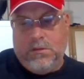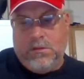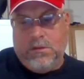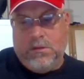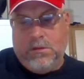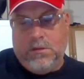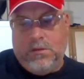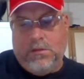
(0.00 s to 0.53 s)

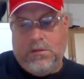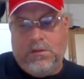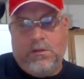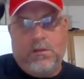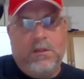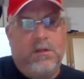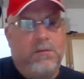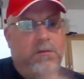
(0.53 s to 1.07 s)
Okay,
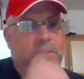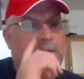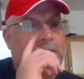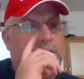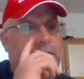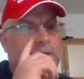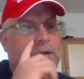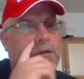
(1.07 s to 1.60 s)
just give me a
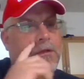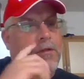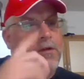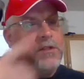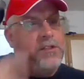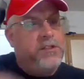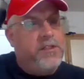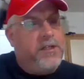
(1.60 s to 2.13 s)
minute.
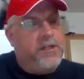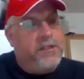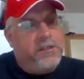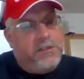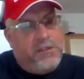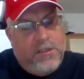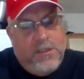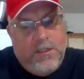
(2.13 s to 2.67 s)
30
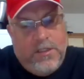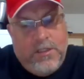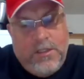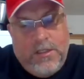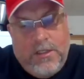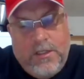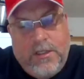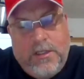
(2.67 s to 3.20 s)
seconds.
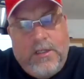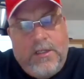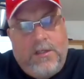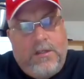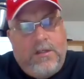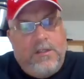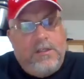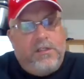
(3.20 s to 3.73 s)

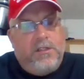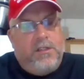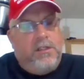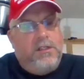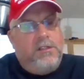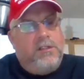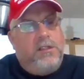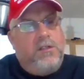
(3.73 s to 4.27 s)
30
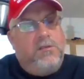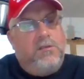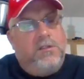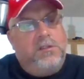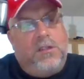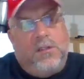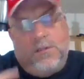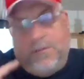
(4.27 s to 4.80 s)
seconds, I will
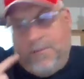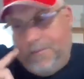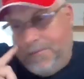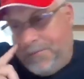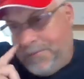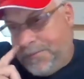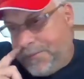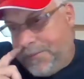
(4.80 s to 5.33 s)
start.
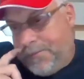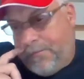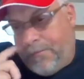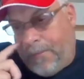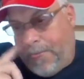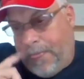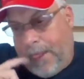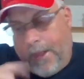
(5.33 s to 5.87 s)

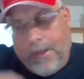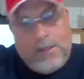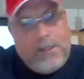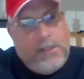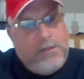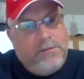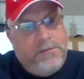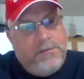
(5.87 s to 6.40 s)
All
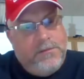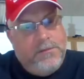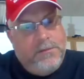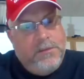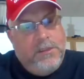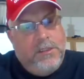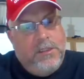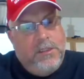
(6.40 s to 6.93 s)
right?
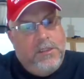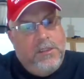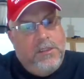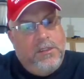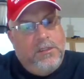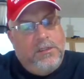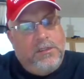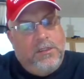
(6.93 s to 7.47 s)

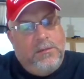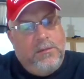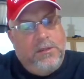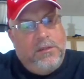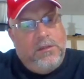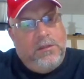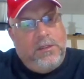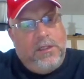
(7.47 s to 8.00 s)
Let's give me a
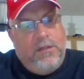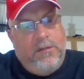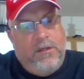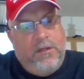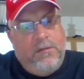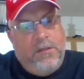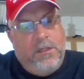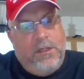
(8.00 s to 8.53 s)
little time
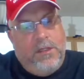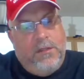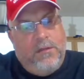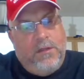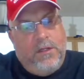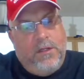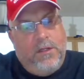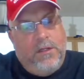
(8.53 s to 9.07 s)
here, please,
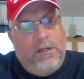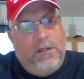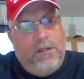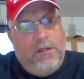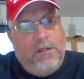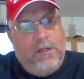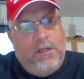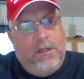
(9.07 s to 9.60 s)
okay?
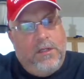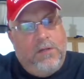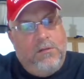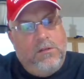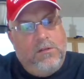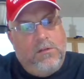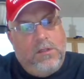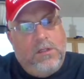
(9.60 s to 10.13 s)
I
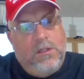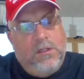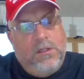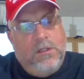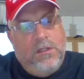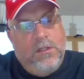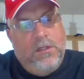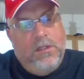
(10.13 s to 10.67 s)
always want to
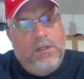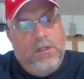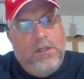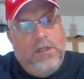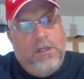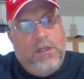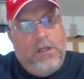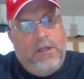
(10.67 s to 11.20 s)

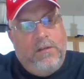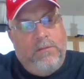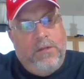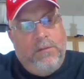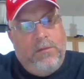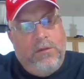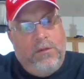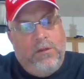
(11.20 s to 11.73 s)
give
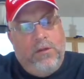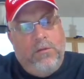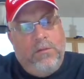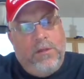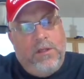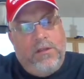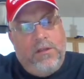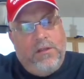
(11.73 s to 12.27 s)
people 2
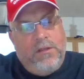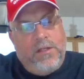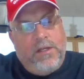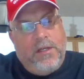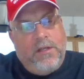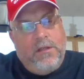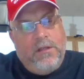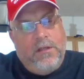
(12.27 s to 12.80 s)
minutes
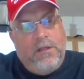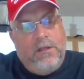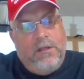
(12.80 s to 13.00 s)
exactly,